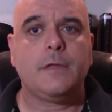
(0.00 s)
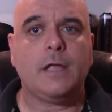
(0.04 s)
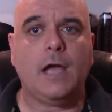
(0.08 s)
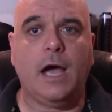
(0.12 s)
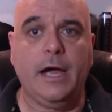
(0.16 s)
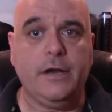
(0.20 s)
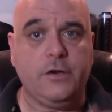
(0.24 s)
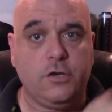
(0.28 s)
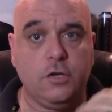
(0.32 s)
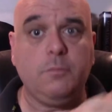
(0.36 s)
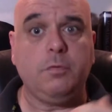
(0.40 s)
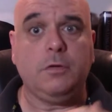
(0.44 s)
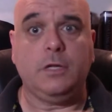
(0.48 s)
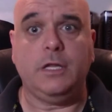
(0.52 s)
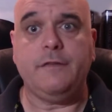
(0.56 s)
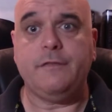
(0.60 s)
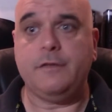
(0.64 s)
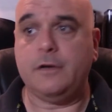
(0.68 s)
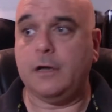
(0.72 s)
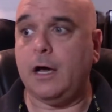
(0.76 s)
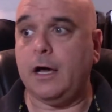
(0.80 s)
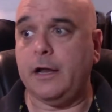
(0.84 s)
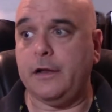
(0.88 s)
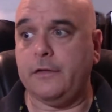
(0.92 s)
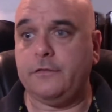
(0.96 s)
I do believe
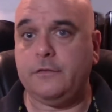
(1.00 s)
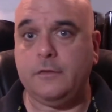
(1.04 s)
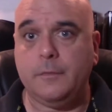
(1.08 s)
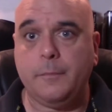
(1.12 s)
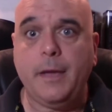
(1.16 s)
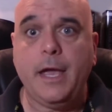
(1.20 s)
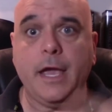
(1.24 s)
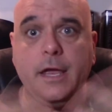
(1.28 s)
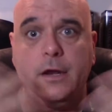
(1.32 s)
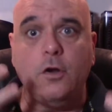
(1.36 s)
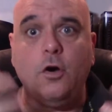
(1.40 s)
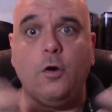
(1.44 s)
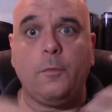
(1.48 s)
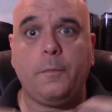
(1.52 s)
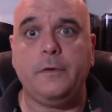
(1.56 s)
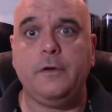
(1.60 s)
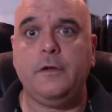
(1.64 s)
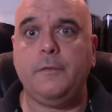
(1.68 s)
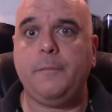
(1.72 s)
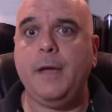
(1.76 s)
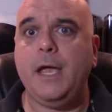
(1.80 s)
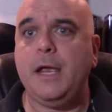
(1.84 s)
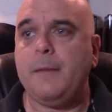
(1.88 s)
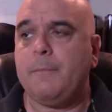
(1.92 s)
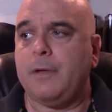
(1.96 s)
in honest debate and open
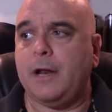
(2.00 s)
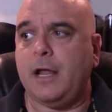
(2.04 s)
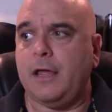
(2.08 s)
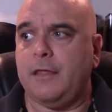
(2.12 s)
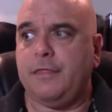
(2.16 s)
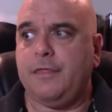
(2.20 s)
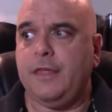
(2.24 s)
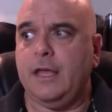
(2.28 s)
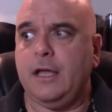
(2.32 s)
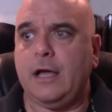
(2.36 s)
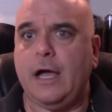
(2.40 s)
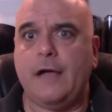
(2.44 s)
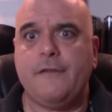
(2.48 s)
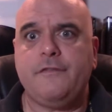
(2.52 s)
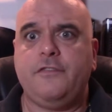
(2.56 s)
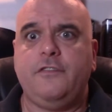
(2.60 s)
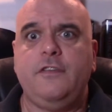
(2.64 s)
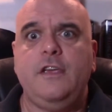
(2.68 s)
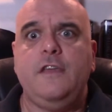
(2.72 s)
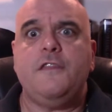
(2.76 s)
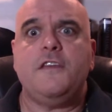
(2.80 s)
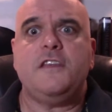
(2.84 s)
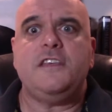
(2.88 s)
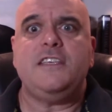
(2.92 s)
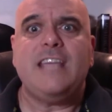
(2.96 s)
debate, but I think I've
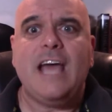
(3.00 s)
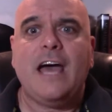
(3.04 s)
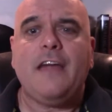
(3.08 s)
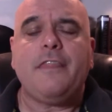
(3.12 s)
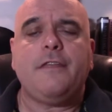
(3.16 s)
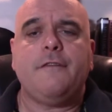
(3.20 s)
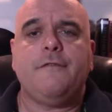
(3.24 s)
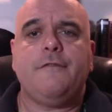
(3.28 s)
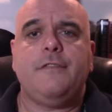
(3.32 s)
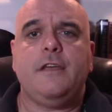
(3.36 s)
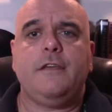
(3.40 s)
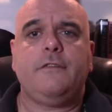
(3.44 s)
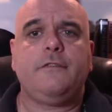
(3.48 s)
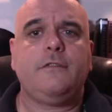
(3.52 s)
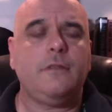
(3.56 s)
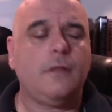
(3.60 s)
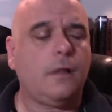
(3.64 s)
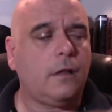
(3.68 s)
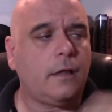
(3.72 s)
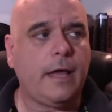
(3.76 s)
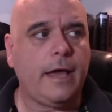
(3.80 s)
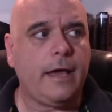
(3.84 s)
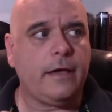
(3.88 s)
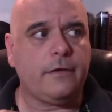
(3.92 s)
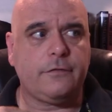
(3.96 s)
seen the death of this in the
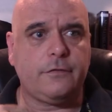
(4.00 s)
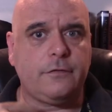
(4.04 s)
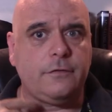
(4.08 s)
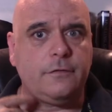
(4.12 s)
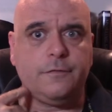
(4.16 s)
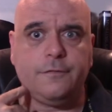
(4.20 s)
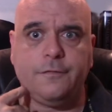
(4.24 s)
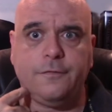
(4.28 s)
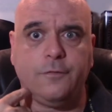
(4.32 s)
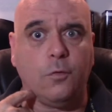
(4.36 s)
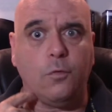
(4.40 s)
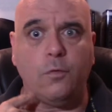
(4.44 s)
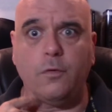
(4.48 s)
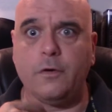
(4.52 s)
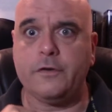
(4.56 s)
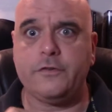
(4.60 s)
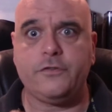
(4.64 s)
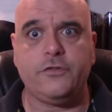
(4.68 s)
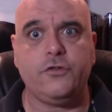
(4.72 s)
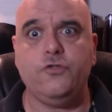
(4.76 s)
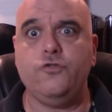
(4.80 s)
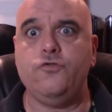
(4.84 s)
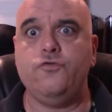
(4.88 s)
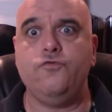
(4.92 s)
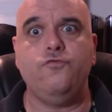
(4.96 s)
last 4
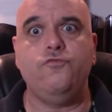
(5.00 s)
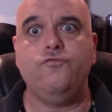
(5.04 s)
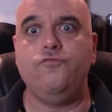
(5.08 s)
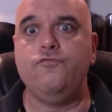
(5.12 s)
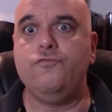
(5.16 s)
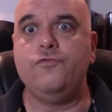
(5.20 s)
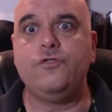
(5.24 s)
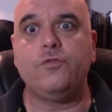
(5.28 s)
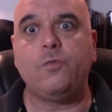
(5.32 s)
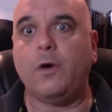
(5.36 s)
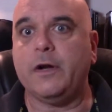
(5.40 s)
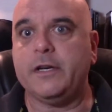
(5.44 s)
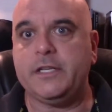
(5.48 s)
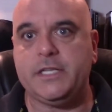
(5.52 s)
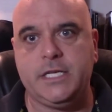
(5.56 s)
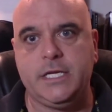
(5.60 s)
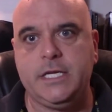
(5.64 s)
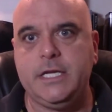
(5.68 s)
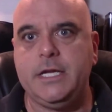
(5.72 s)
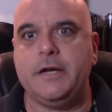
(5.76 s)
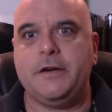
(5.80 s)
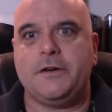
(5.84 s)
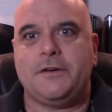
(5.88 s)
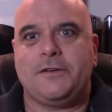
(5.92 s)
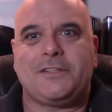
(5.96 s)
to 20
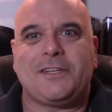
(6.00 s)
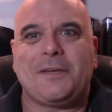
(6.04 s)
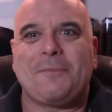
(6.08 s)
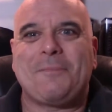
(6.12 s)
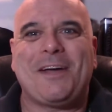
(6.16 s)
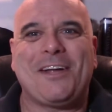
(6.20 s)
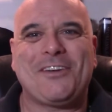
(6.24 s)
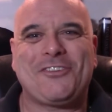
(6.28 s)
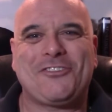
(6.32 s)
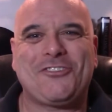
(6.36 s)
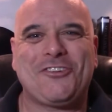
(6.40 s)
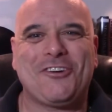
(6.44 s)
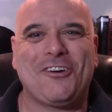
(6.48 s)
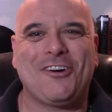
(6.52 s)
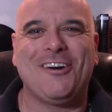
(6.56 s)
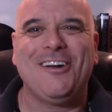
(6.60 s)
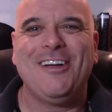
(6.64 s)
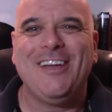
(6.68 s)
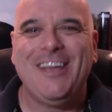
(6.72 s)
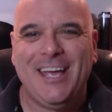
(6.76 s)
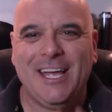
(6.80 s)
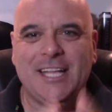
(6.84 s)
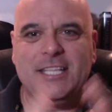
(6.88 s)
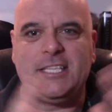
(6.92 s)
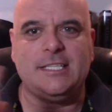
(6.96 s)
years. I'm not sure.
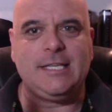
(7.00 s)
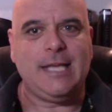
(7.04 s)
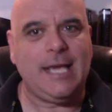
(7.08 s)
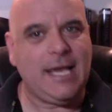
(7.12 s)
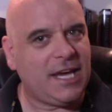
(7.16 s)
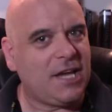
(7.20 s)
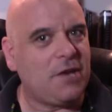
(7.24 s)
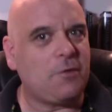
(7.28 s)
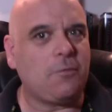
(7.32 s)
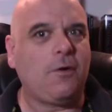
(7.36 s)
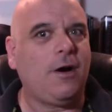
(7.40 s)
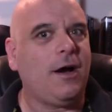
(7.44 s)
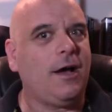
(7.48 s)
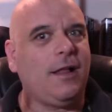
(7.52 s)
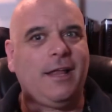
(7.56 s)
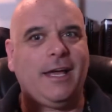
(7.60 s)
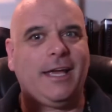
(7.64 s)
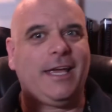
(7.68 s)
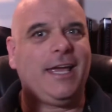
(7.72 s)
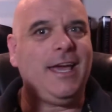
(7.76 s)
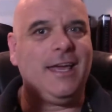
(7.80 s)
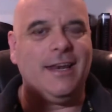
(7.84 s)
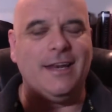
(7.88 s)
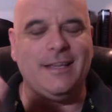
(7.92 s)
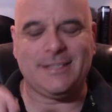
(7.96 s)
It's taken a while. I
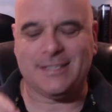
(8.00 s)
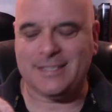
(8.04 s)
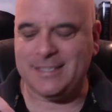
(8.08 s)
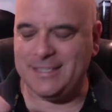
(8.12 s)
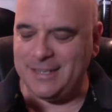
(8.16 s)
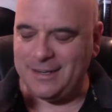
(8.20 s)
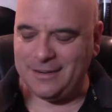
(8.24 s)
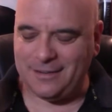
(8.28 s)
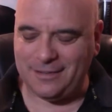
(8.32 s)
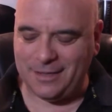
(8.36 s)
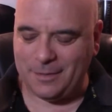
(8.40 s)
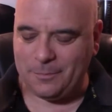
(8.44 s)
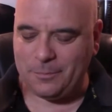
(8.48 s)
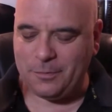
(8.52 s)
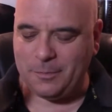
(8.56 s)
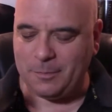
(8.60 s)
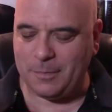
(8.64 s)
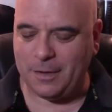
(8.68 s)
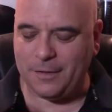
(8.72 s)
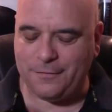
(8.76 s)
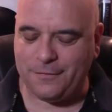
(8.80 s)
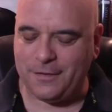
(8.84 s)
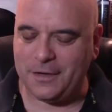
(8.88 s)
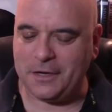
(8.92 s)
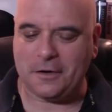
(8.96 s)
can't necessarily put
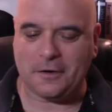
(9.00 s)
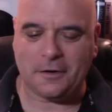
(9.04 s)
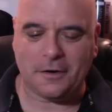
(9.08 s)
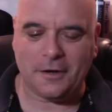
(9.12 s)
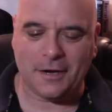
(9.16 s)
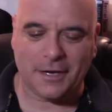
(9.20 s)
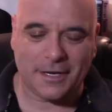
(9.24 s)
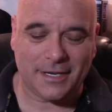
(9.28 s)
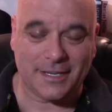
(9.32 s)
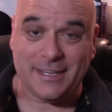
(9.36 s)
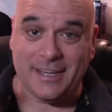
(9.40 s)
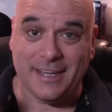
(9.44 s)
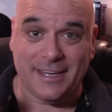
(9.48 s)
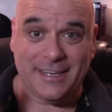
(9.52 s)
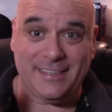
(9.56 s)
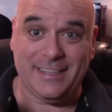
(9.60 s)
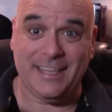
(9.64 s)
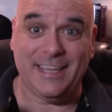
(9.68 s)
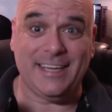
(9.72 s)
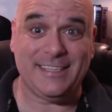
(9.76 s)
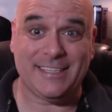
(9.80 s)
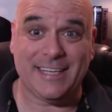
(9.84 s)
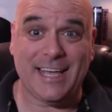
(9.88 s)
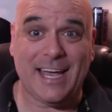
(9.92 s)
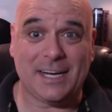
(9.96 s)
my finger on the
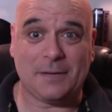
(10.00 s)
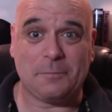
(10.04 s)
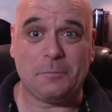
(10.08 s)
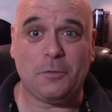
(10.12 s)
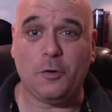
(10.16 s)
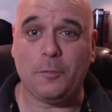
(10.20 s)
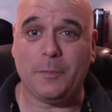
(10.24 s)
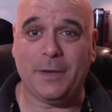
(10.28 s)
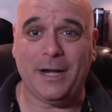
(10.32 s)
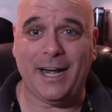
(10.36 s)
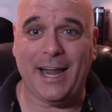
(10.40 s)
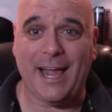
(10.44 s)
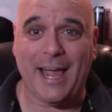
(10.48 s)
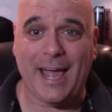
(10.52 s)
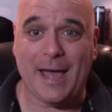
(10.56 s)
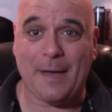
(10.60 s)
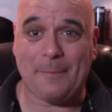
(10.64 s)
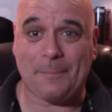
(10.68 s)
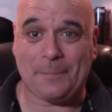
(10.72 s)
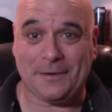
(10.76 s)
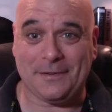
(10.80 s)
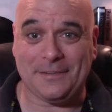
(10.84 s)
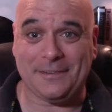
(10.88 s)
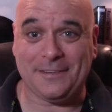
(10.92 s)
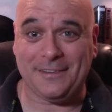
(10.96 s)
exact moment it
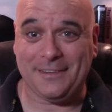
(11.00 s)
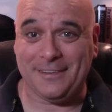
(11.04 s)
happened.